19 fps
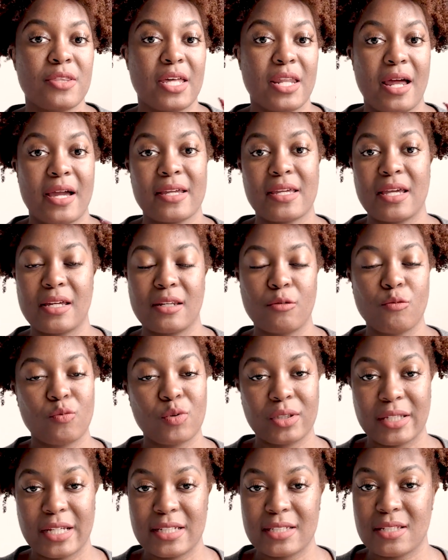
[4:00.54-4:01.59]
that I can
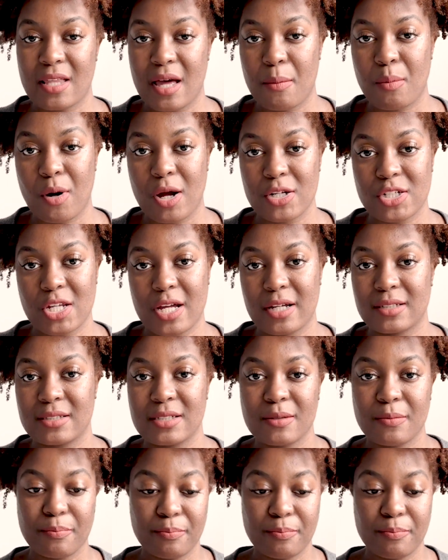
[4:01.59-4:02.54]
relate to that project.